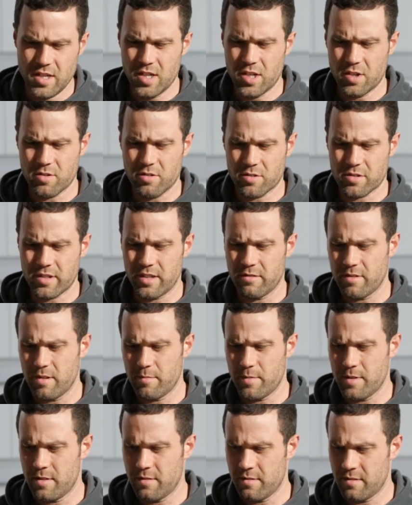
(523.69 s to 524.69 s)
gross grain
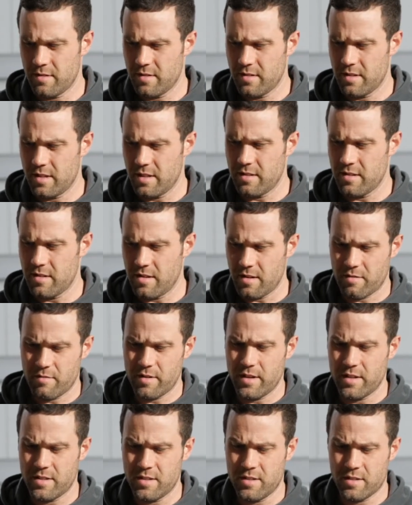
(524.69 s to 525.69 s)
ribbon, and then a
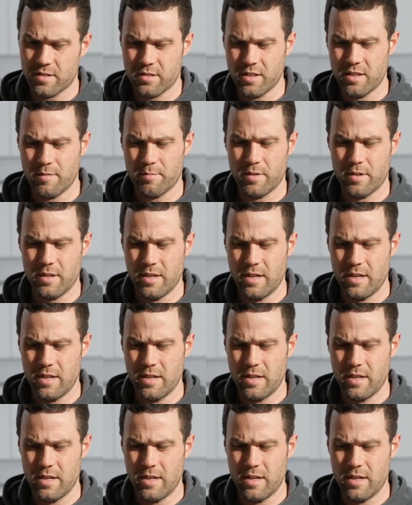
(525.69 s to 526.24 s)
3/8 inch clip.